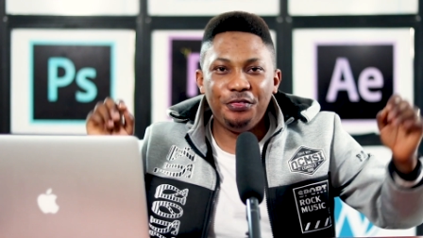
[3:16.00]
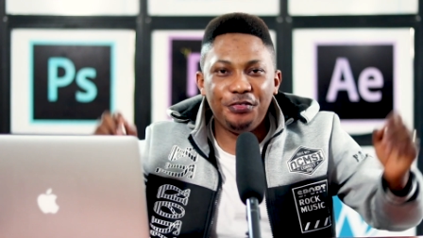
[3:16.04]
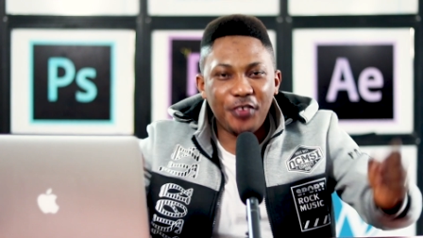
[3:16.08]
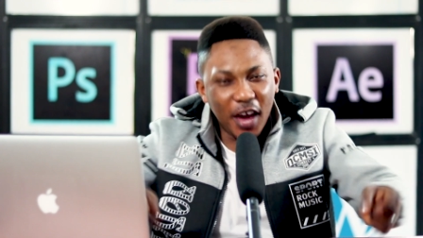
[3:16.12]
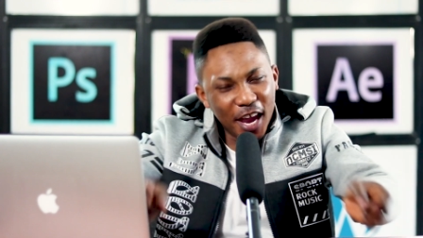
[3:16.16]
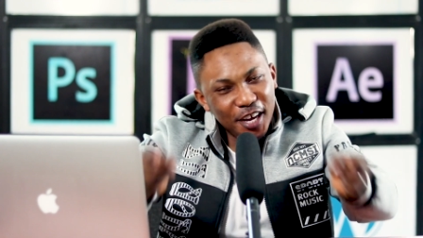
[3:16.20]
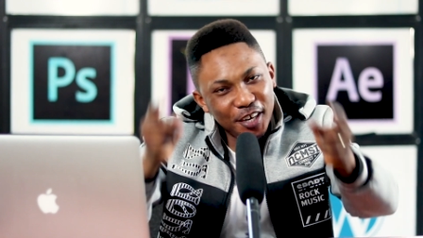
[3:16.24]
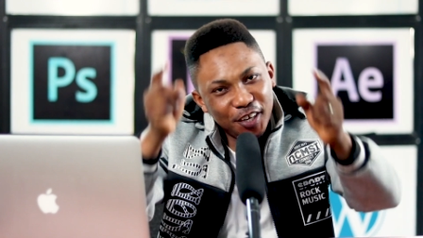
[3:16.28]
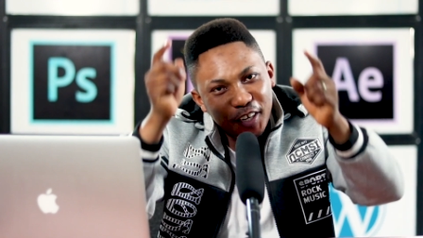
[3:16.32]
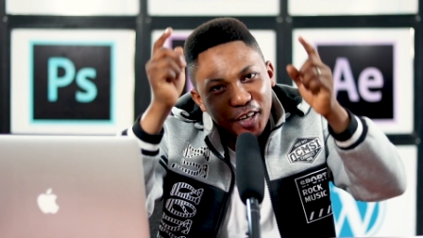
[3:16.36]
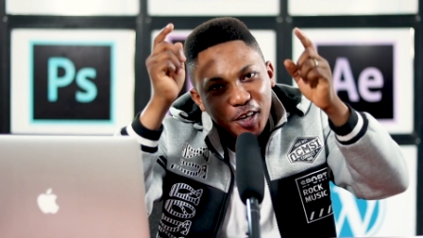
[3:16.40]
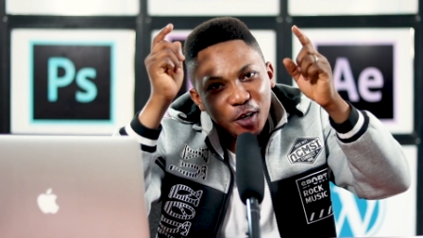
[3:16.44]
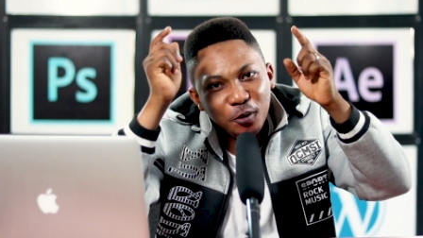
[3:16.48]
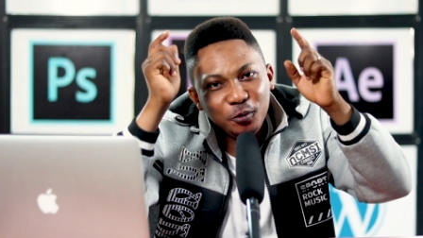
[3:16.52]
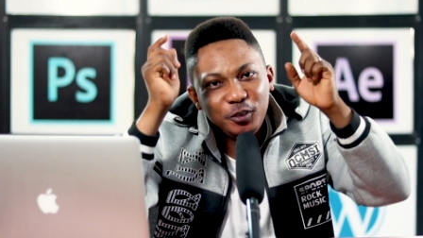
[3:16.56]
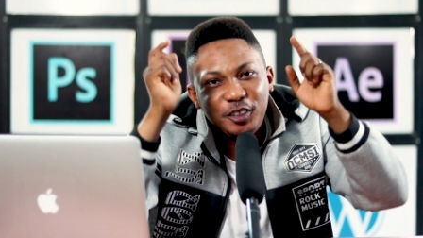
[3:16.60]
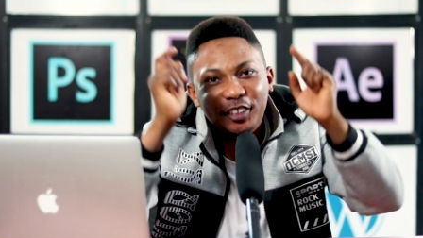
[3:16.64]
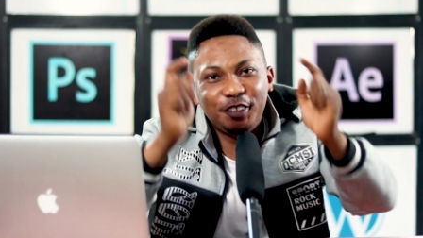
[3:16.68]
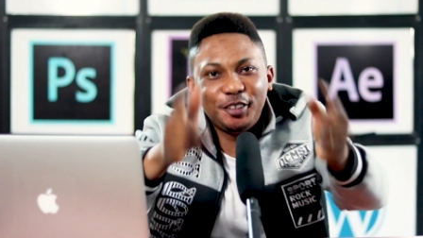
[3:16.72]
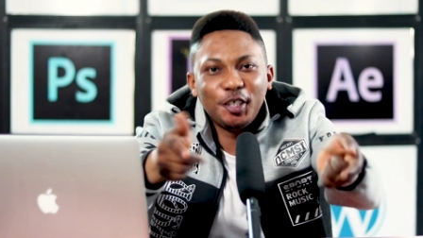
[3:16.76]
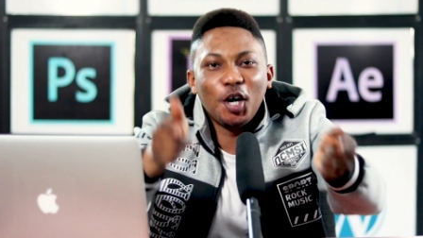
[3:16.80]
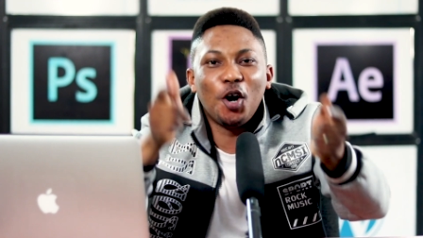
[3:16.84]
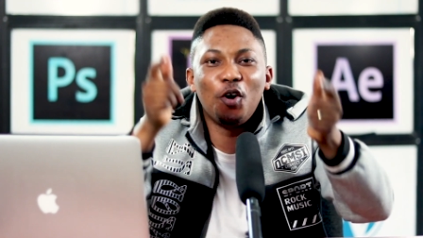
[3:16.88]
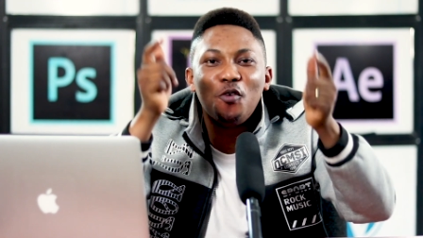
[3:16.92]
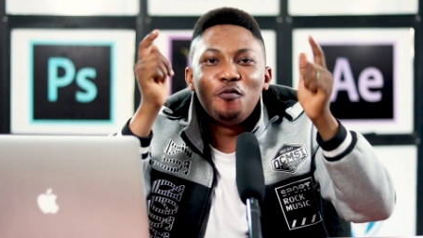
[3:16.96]
Thank you
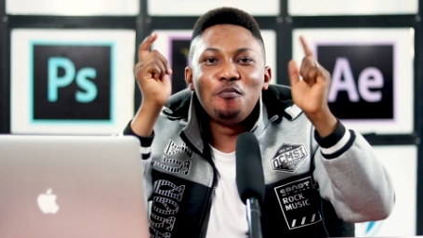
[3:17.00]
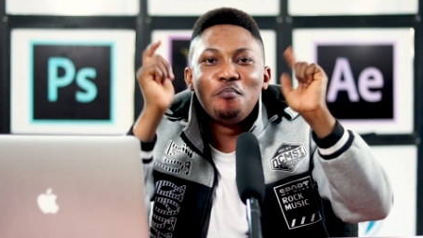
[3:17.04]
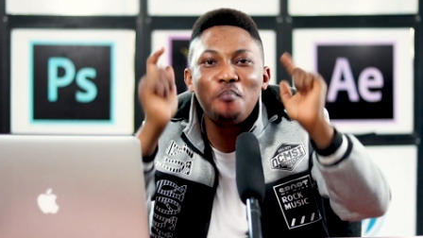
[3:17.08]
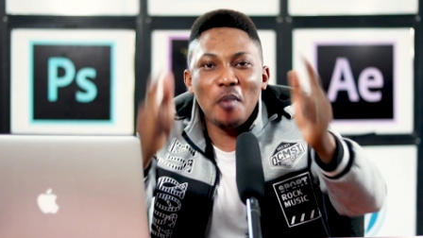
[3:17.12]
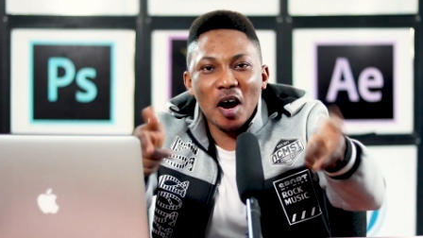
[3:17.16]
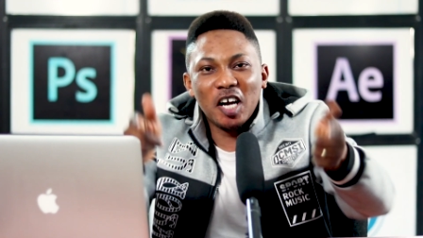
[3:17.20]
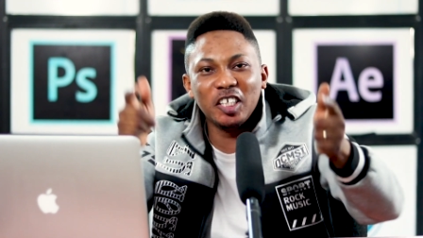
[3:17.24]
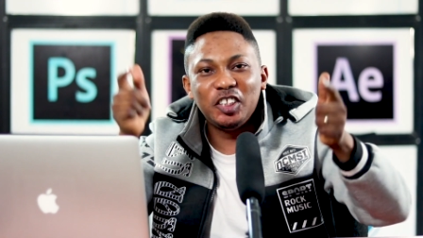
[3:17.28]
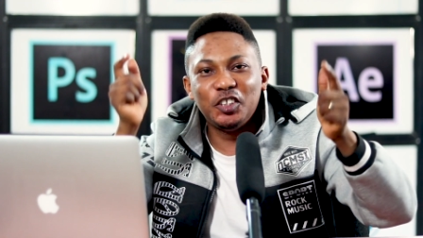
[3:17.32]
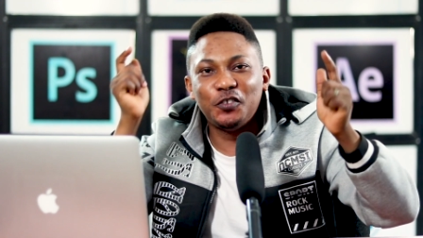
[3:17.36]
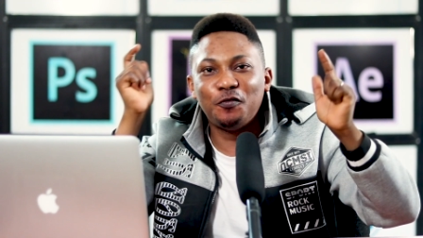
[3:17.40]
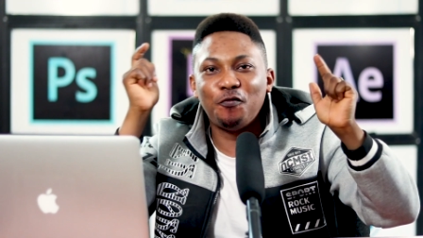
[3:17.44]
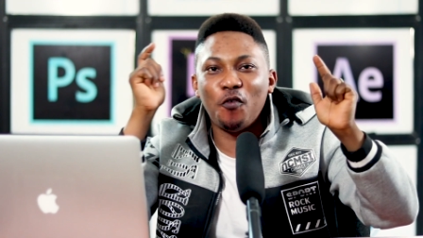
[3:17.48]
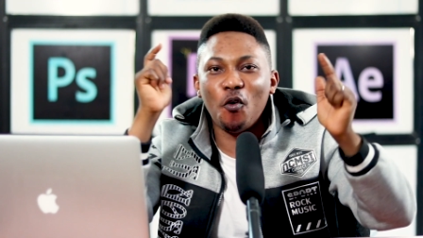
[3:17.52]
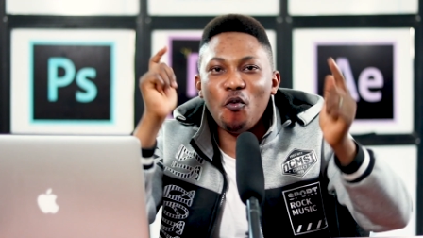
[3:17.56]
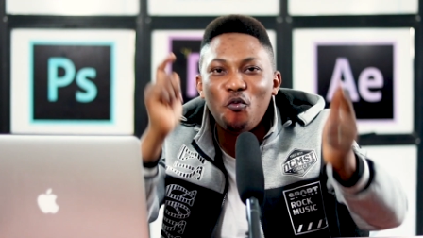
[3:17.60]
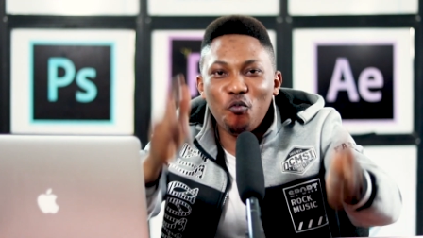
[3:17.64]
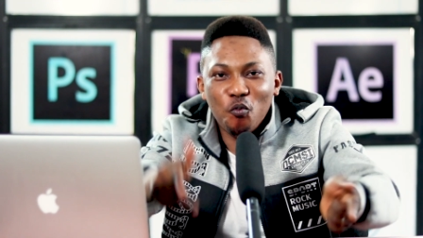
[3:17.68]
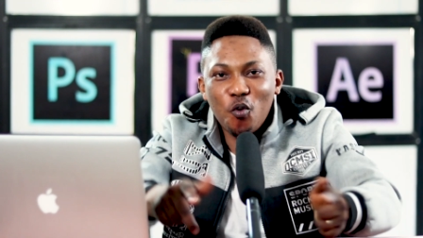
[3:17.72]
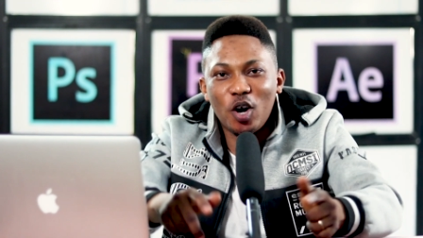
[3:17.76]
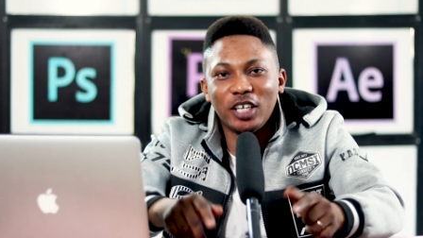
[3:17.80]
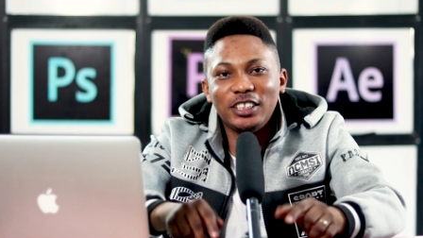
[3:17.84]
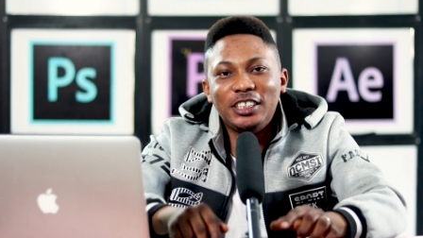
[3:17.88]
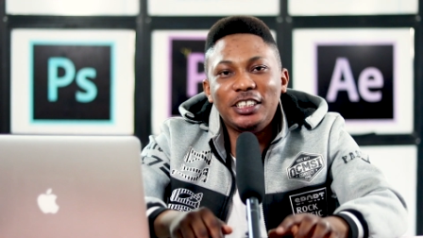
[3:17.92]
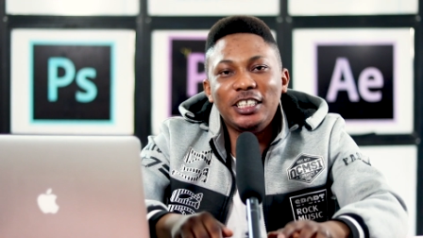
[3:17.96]
so much for
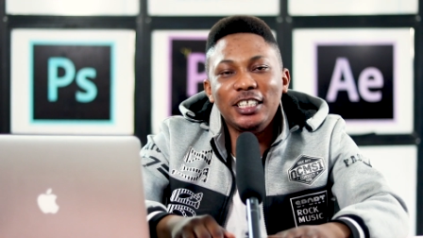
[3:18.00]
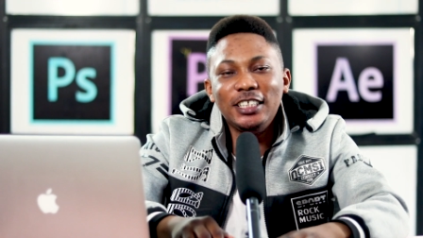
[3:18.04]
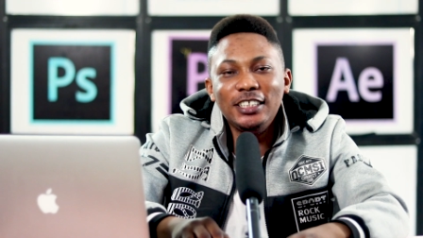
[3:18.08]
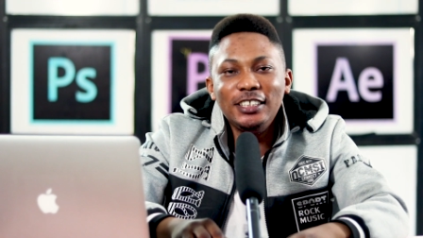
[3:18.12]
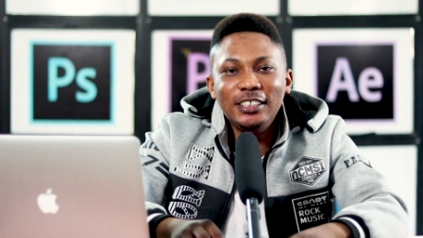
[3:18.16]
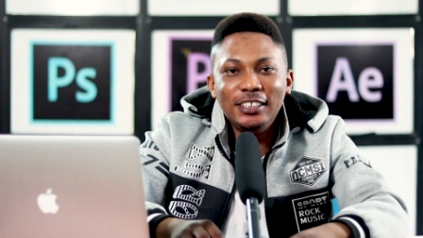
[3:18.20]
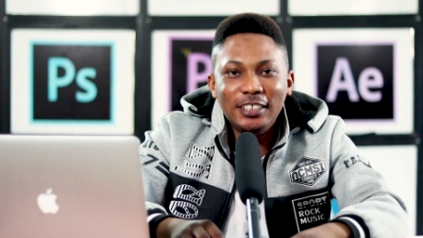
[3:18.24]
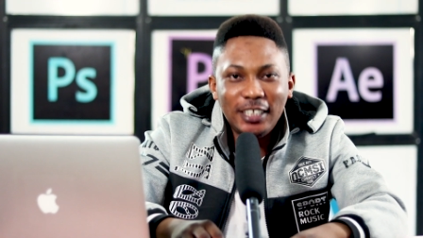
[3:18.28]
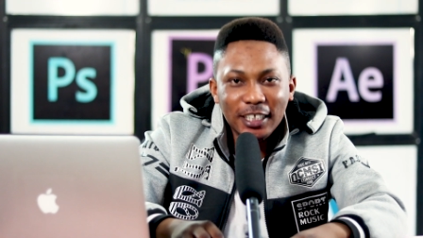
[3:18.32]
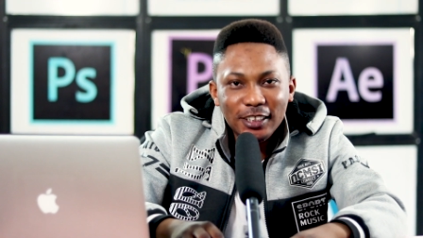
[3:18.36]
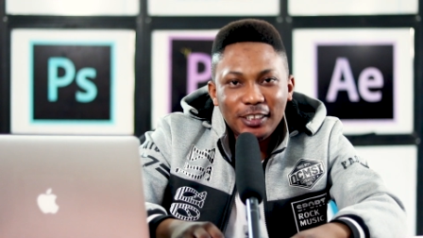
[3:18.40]
watching